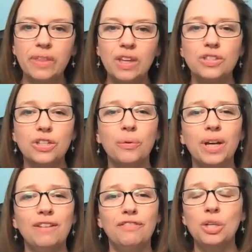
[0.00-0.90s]
So
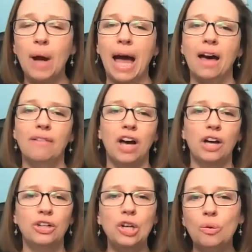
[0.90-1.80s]
if you have a
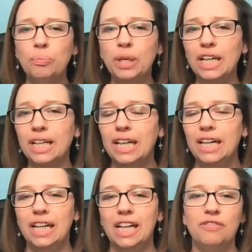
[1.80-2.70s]
notebook,
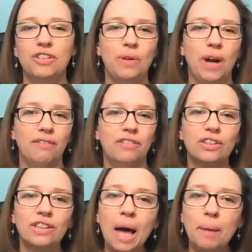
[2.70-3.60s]
if you have your
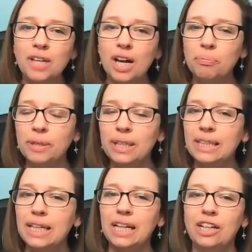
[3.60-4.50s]
laptop right
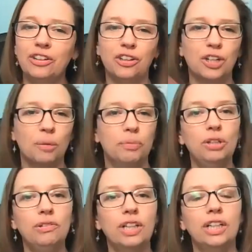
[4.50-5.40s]
there, your
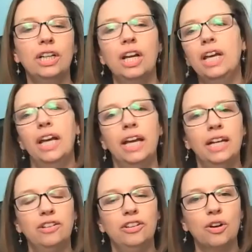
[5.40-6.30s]
computer,
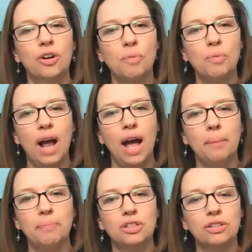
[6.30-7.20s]
and you're more
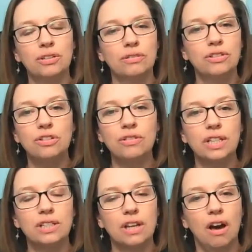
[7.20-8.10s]
apt to do
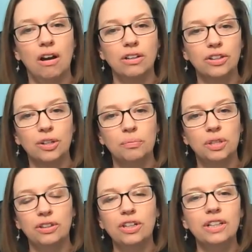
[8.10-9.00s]
this on your
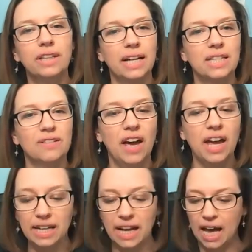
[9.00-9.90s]
computer, that's
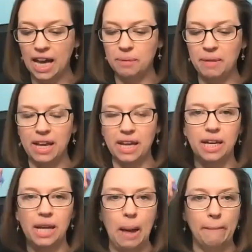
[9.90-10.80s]
fine. I'm
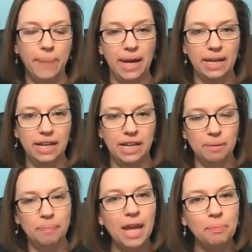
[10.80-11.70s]
a pen
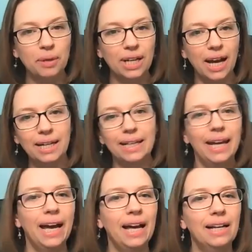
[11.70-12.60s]
and paper kind of
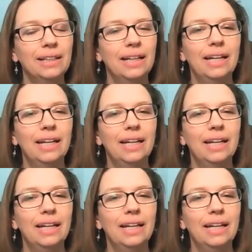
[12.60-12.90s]
gal.